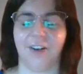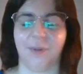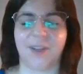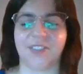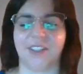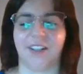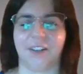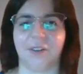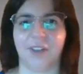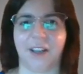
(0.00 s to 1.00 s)
basically like
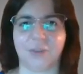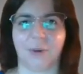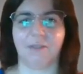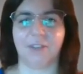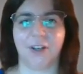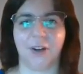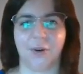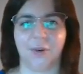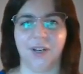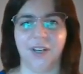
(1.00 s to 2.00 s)
that's where I would
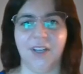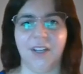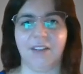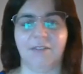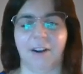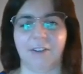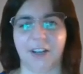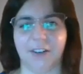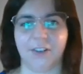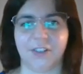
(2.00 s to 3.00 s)
go if I were
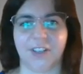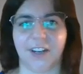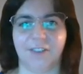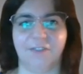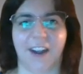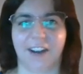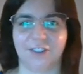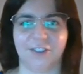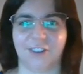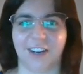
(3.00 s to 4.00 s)
to understand
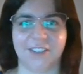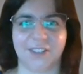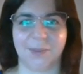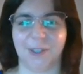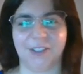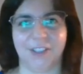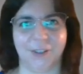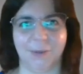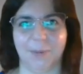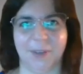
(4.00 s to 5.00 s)
fashion trends among
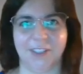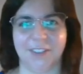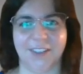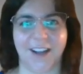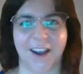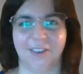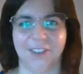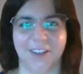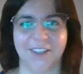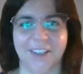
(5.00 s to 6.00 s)
young women now,
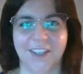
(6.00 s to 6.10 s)
like,